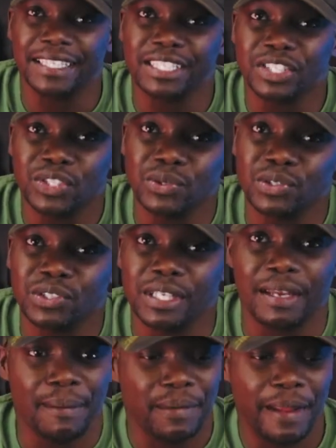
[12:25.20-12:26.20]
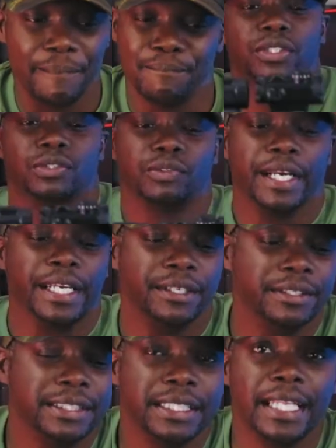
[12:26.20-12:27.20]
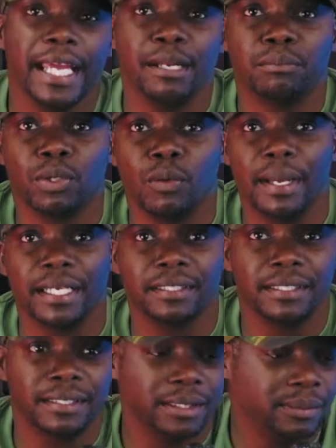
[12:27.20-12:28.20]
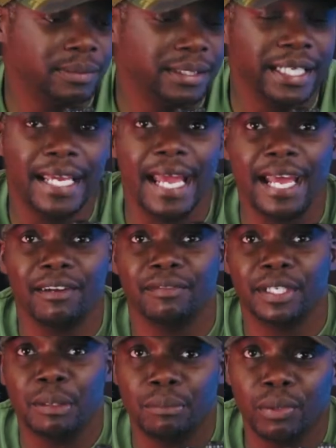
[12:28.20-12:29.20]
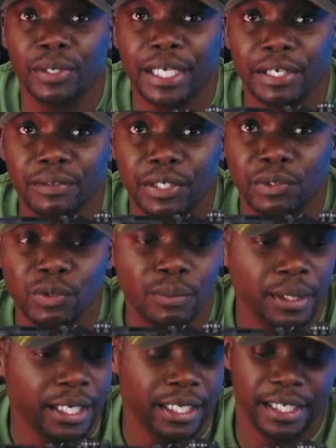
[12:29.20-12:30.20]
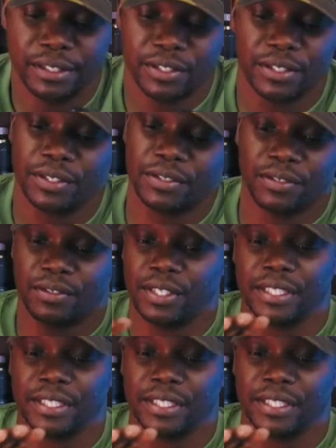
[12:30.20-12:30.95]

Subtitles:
this shoots. I mean, the radio delayed blowback system they have in the bolt carrier group, it's just the